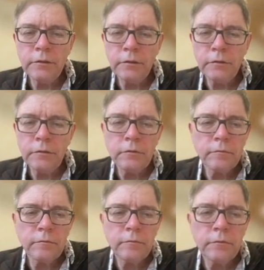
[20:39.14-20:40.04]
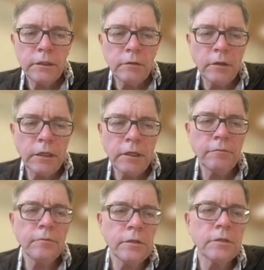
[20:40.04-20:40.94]
So here I
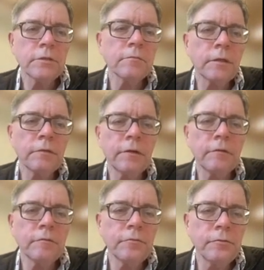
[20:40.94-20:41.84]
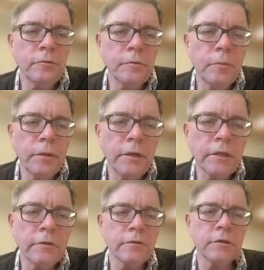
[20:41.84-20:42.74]
have what is my favorite food, but
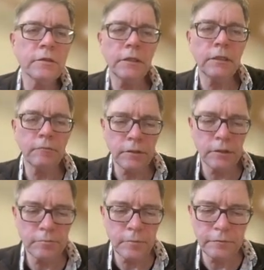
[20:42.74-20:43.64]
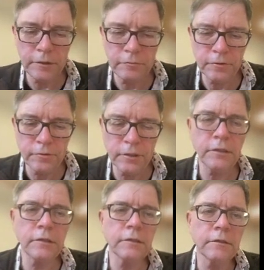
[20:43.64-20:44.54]
I can also say what is my favorite
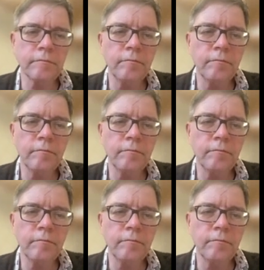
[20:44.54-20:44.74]
drink.